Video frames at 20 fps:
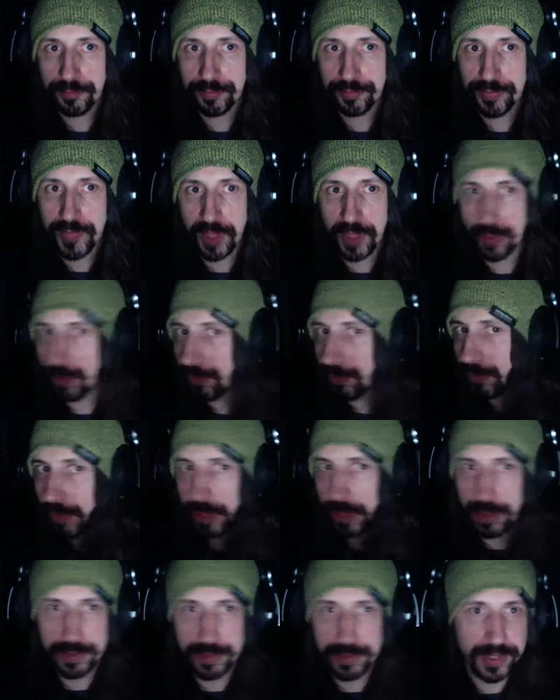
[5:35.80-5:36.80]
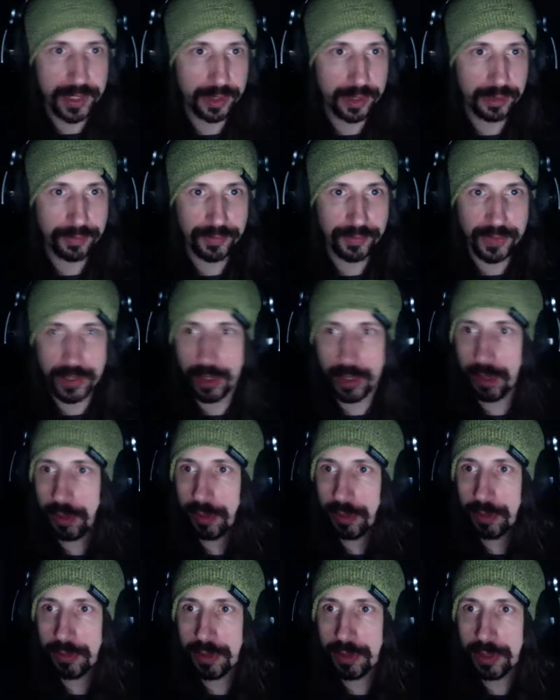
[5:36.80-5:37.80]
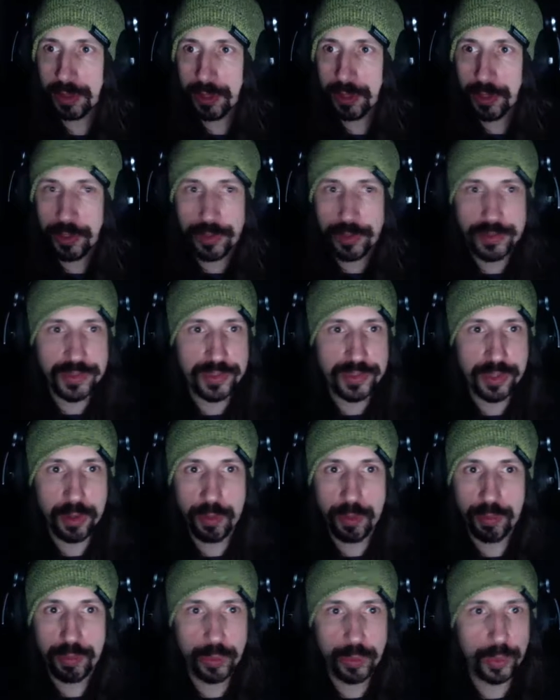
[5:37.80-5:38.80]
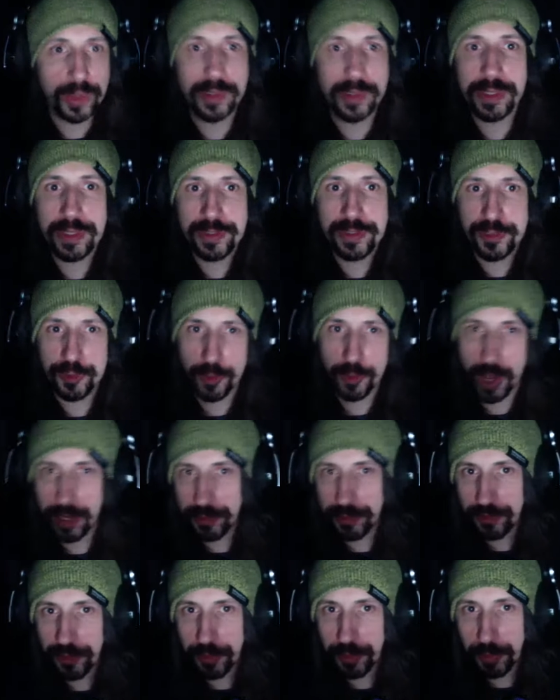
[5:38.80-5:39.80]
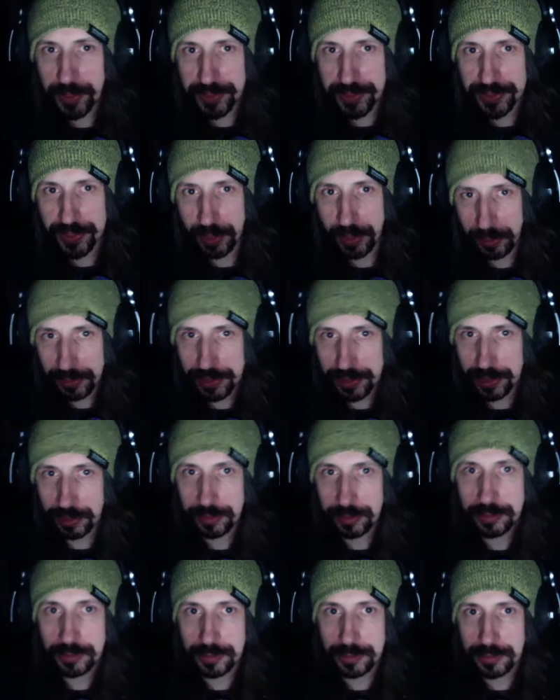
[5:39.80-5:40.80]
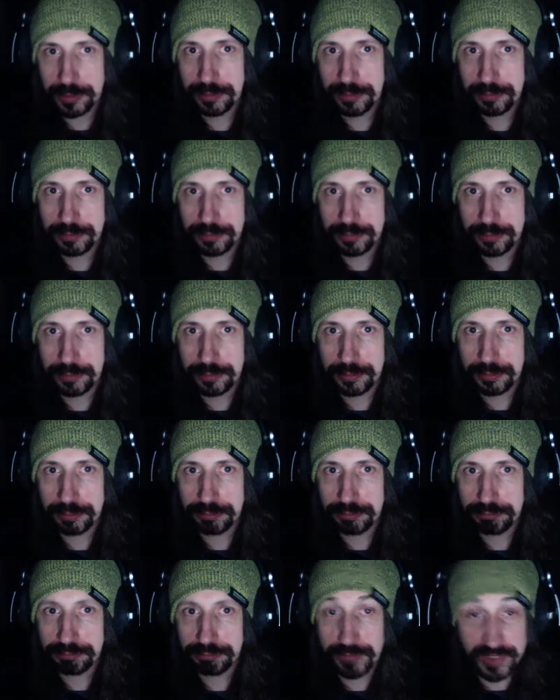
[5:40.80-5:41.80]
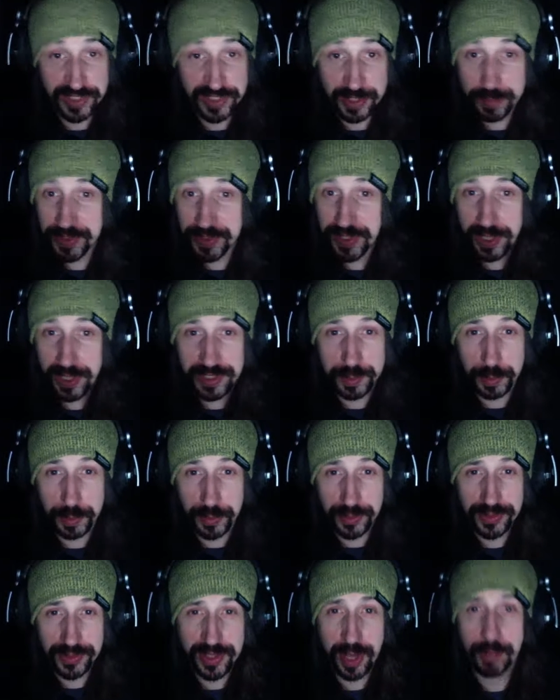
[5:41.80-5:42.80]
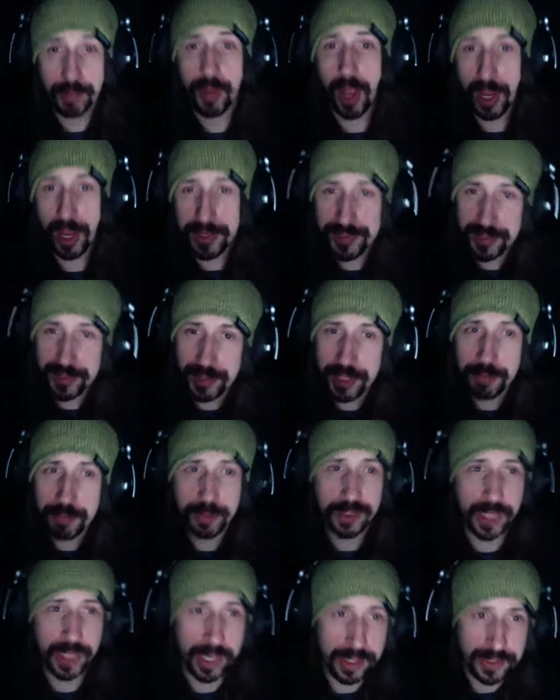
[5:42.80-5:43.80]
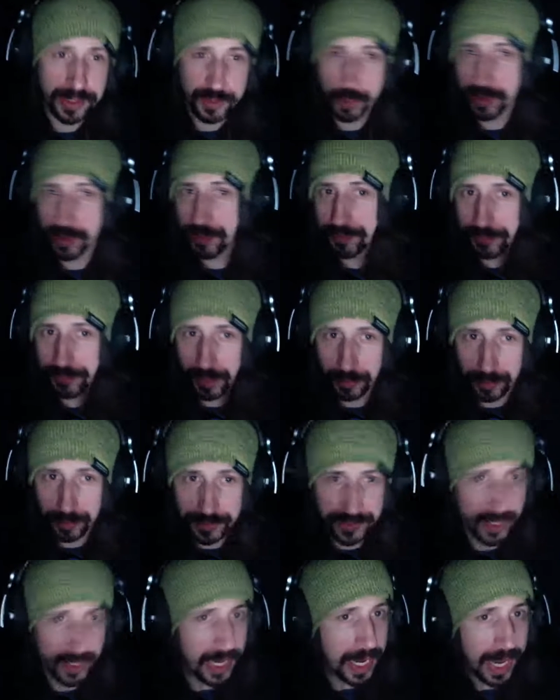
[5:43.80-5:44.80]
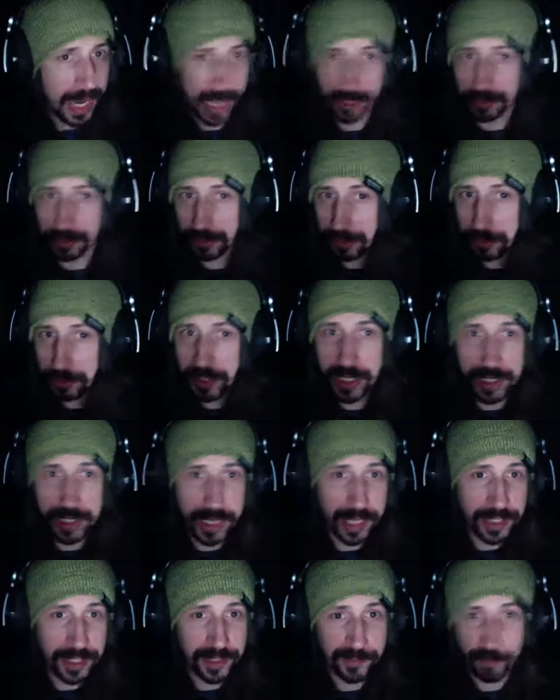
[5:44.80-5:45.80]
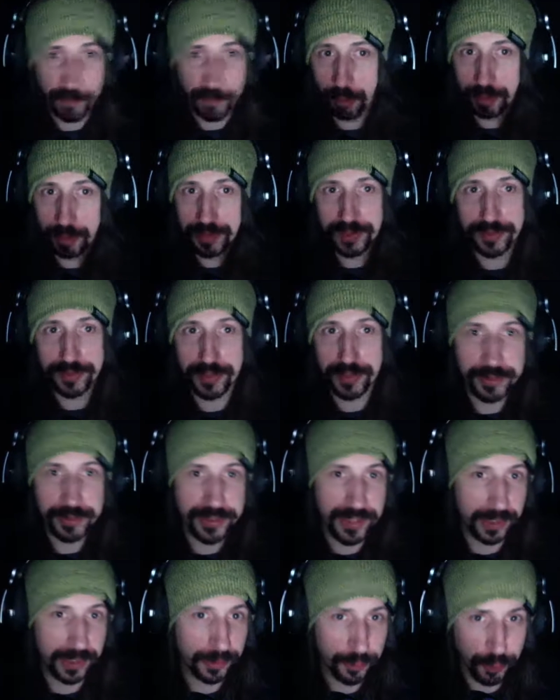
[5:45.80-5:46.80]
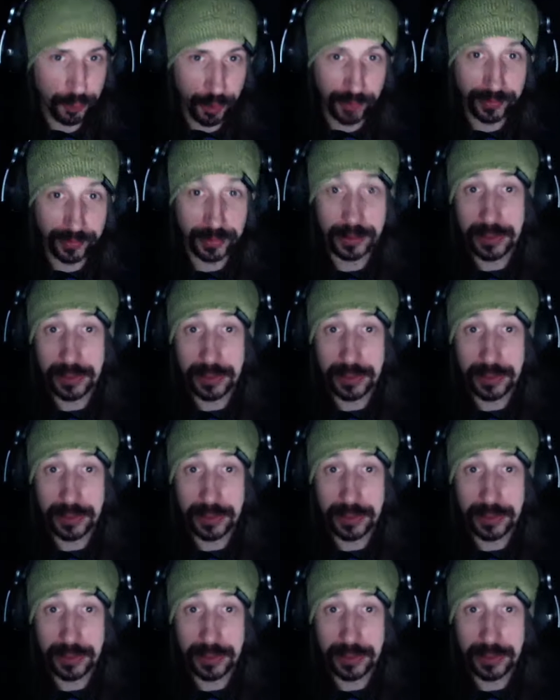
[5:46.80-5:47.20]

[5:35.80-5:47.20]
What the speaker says: Another legacy, the so brilliant strategy we sunk to. It seemed sensible at the time. Isolate planets with the virus and eliminate any forms of interstellar travel.